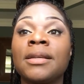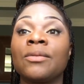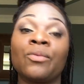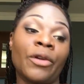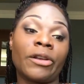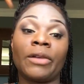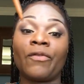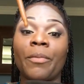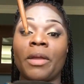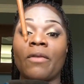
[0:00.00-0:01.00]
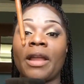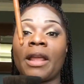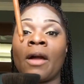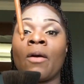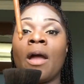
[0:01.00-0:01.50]
It working for me right
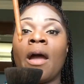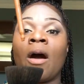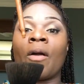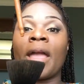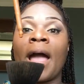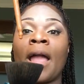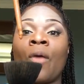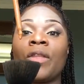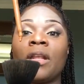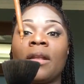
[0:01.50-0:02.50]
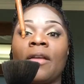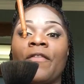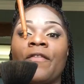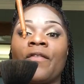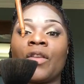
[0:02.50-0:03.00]
now. Okay, I only need a
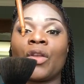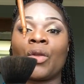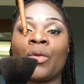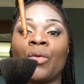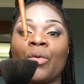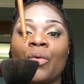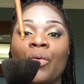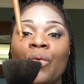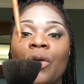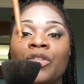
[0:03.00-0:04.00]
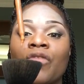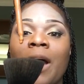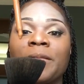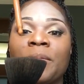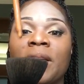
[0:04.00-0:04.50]
few
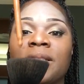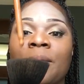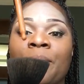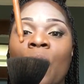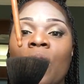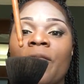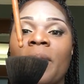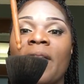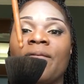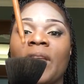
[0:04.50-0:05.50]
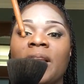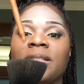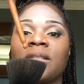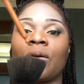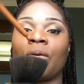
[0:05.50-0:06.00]
drops because the bulk of my
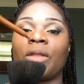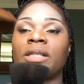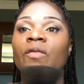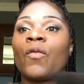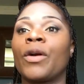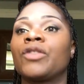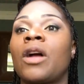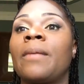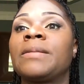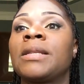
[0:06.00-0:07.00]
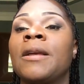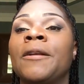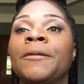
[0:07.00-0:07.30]
face, so that's 4 drops.